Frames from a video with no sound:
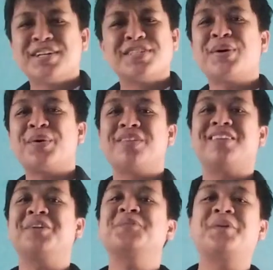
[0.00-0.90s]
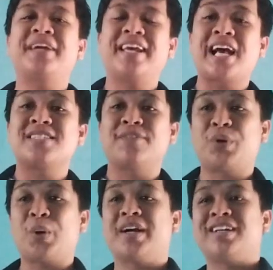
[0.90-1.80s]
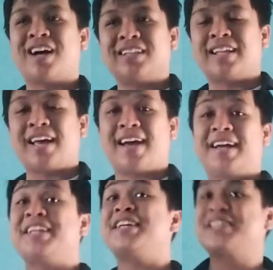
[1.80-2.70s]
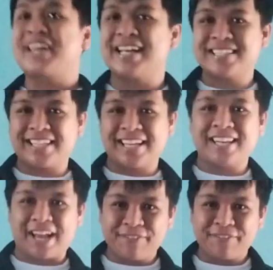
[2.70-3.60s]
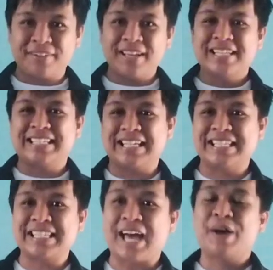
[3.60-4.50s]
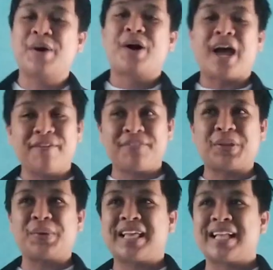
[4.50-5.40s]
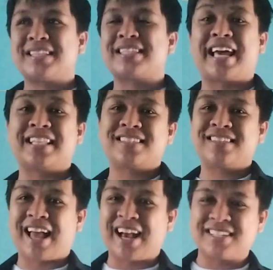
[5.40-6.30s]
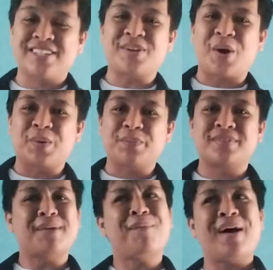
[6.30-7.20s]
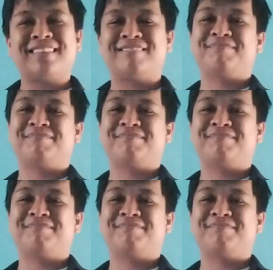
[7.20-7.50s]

So don't worry, guys, if you are not energized enough, since I know that science class is somewhat